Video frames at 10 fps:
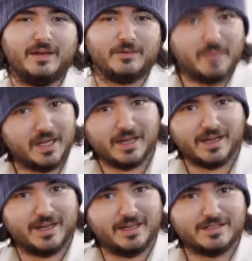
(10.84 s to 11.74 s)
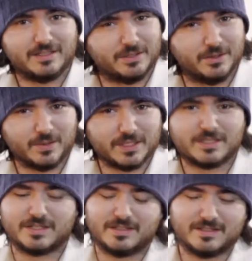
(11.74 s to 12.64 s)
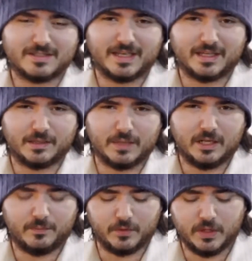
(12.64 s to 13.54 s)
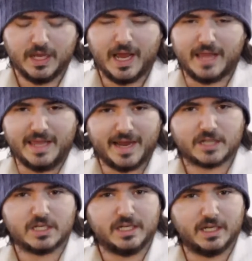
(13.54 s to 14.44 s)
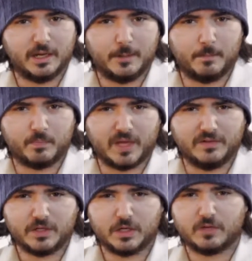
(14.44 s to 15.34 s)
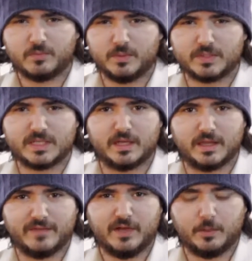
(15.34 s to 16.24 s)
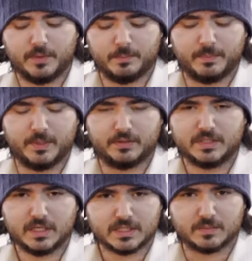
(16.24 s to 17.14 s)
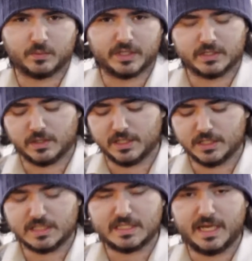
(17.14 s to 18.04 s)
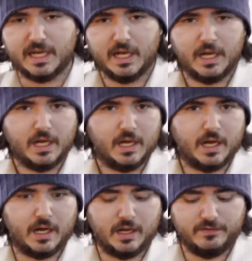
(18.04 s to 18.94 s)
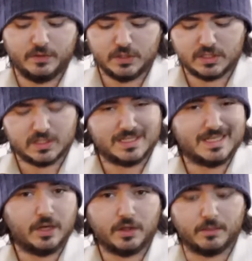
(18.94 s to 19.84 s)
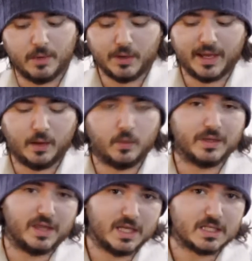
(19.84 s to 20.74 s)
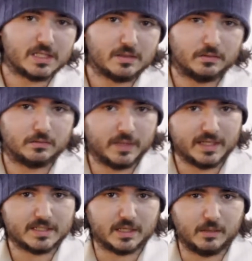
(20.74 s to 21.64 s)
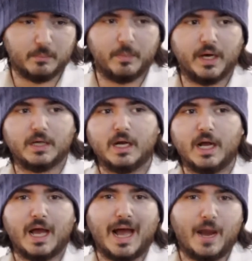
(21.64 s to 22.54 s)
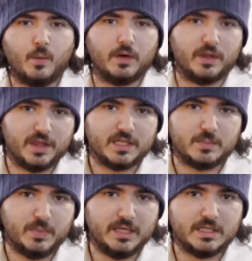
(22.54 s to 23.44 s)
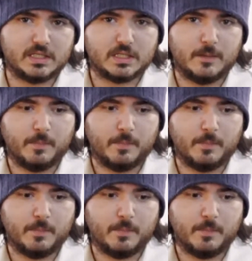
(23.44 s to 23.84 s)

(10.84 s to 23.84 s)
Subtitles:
reply to your questions and they're really helpful. And they actually, I've heard a lot of people say that they've helped them build custom rigs. So they just say, if you tell them, okay, I want this rig set up, but I want this piece,